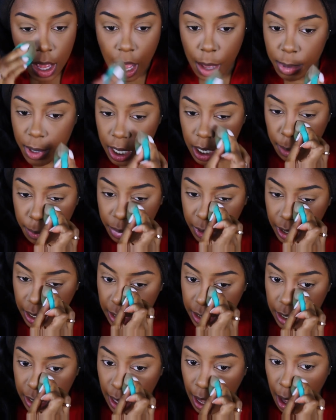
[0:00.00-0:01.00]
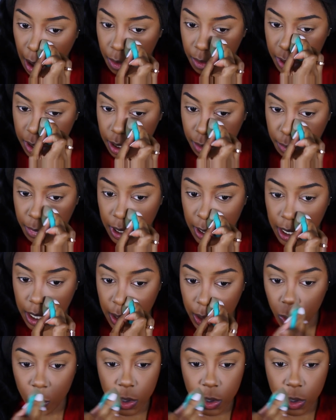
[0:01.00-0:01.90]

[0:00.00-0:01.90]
I'm gonna blend it out in a minute.